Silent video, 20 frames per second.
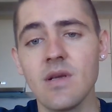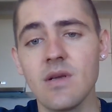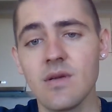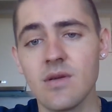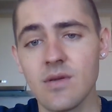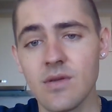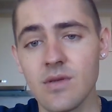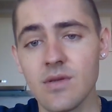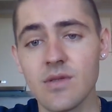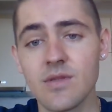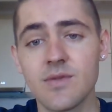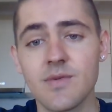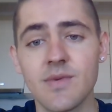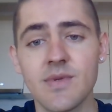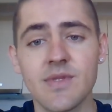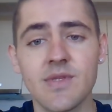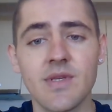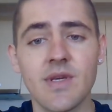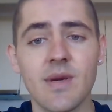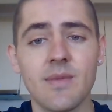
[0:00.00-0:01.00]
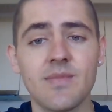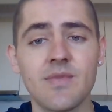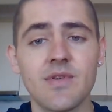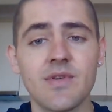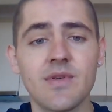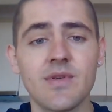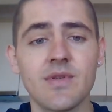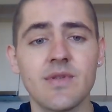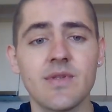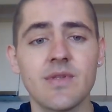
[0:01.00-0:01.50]
GLUT
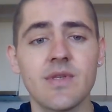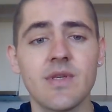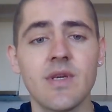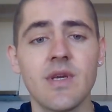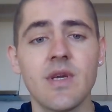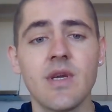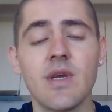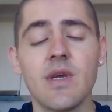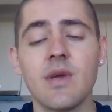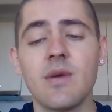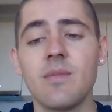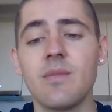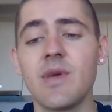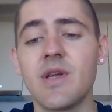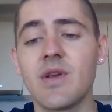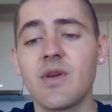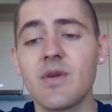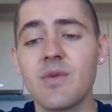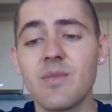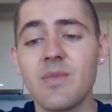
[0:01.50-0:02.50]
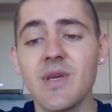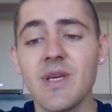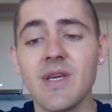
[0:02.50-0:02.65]
receptors may not